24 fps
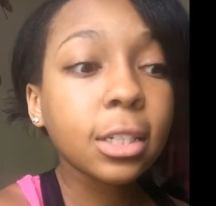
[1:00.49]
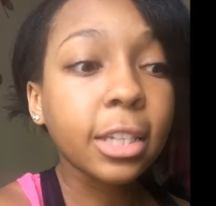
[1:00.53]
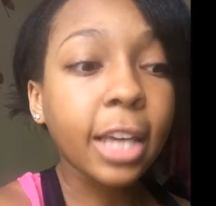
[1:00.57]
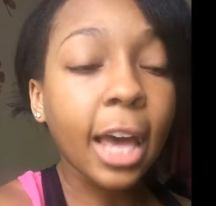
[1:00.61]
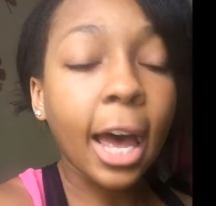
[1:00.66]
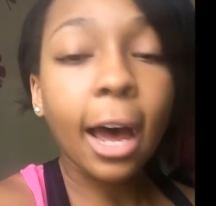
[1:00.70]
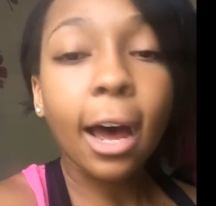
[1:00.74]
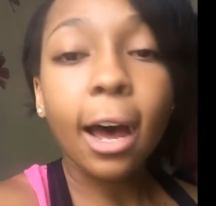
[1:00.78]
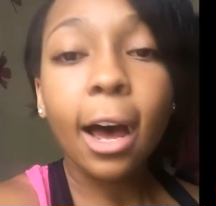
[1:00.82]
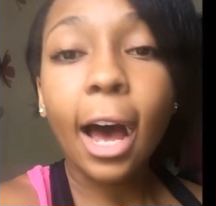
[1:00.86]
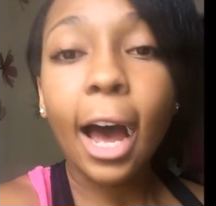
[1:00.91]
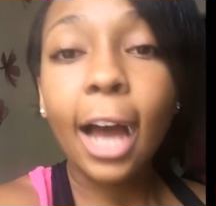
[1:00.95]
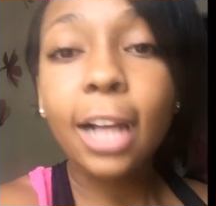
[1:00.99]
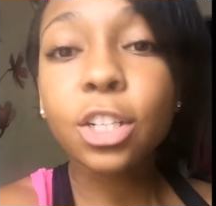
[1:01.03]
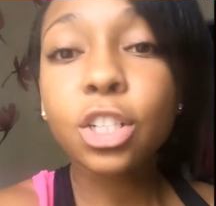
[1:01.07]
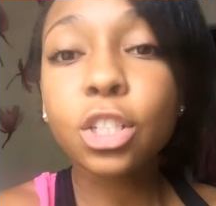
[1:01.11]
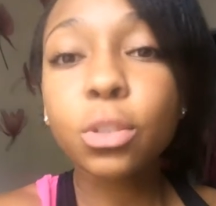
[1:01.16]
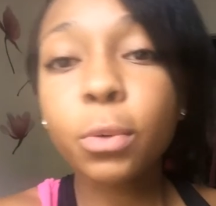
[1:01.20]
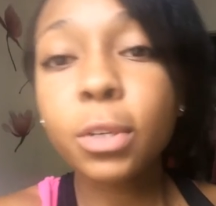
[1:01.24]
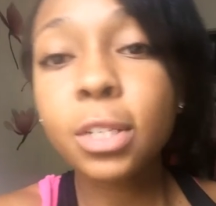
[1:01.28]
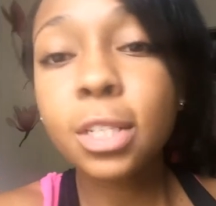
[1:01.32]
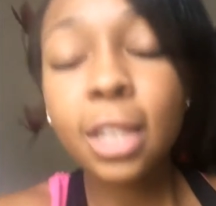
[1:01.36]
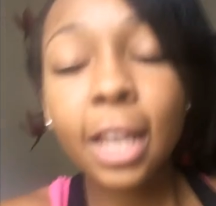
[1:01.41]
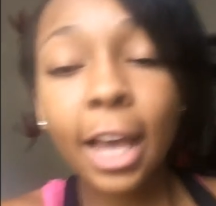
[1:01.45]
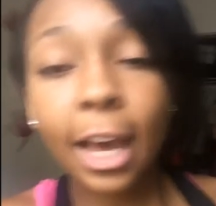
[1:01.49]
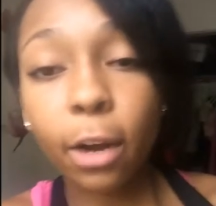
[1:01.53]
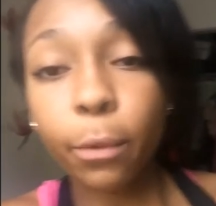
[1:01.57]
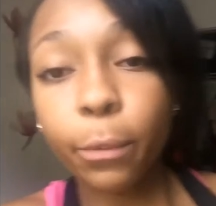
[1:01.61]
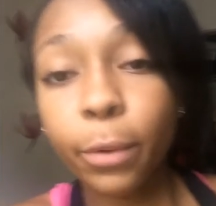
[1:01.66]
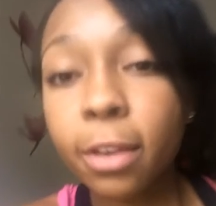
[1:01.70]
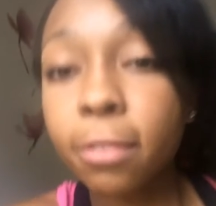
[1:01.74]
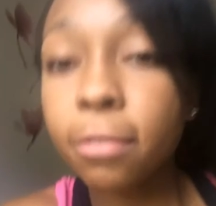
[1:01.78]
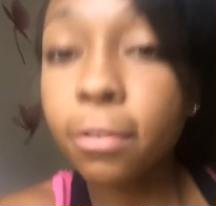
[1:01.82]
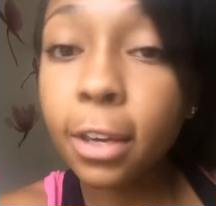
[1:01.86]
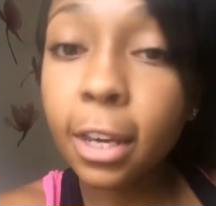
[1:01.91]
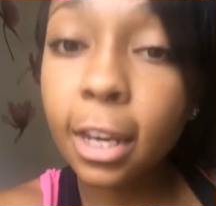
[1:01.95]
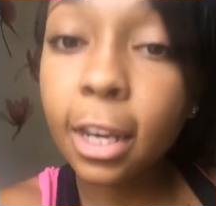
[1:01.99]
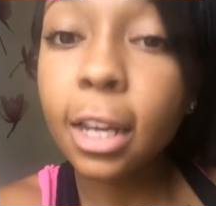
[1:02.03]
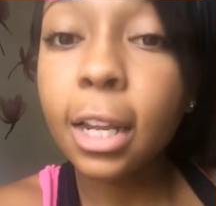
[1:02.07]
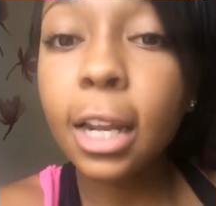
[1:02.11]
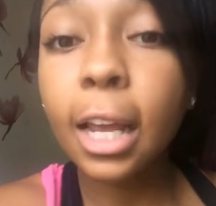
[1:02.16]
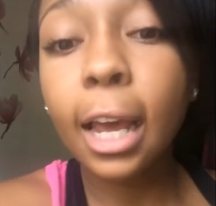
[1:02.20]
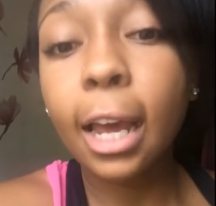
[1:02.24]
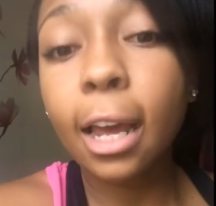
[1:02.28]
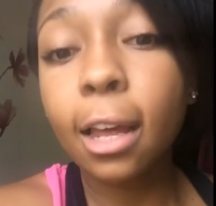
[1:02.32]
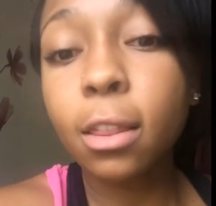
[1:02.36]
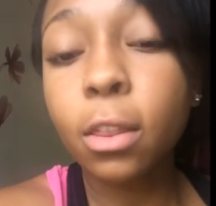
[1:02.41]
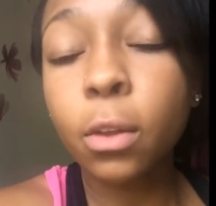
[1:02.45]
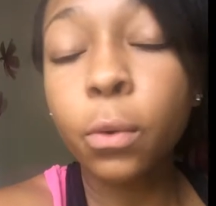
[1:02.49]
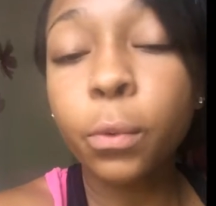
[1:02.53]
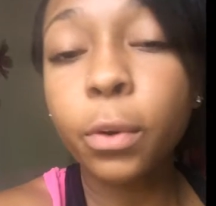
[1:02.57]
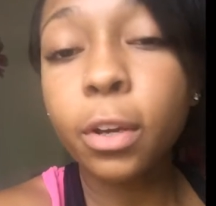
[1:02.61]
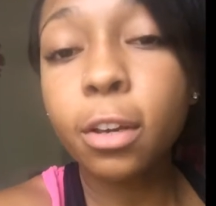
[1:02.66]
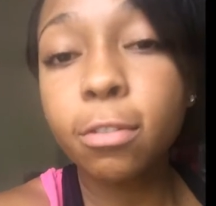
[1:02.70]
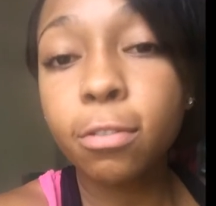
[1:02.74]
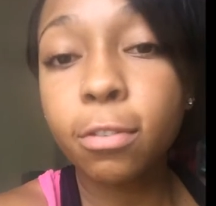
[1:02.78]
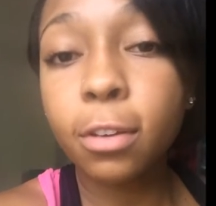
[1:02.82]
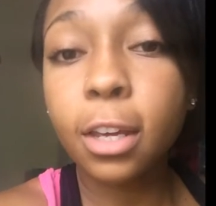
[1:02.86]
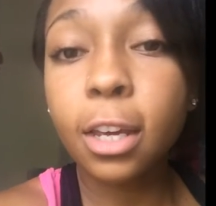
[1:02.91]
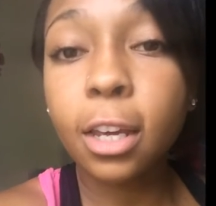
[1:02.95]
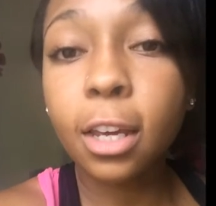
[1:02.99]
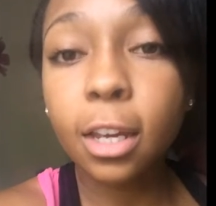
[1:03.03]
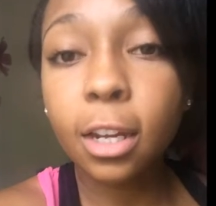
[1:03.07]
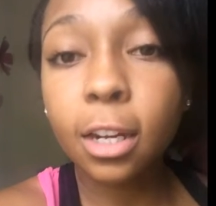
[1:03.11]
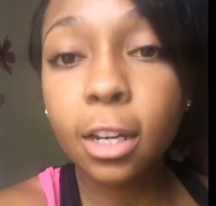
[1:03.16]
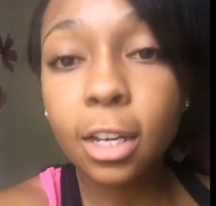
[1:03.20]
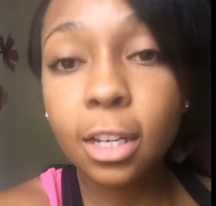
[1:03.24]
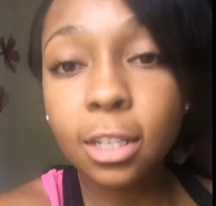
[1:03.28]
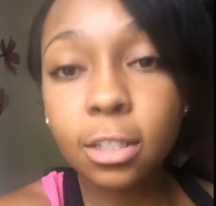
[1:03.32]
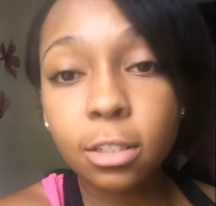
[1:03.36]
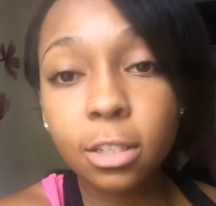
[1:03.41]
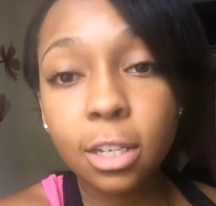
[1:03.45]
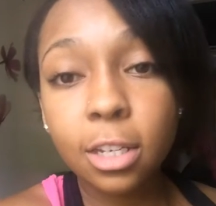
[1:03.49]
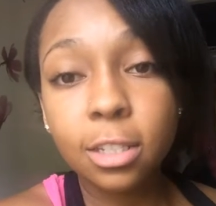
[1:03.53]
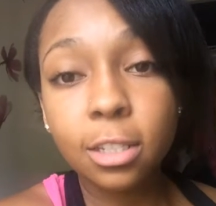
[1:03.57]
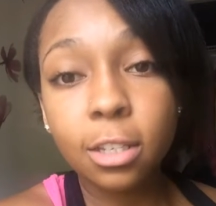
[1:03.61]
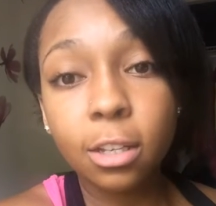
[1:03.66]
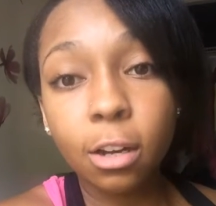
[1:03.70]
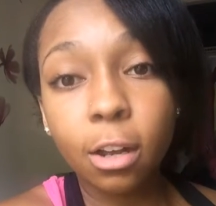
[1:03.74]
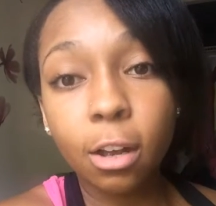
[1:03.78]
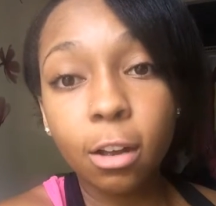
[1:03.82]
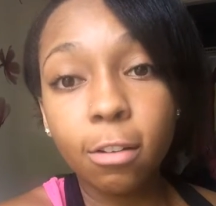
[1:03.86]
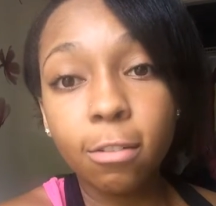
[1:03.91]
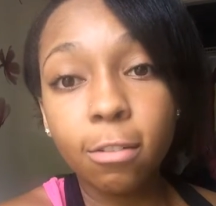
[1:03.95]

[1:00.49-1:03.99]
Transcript: Yeah, I just recently had a refeed, and the refeed consisted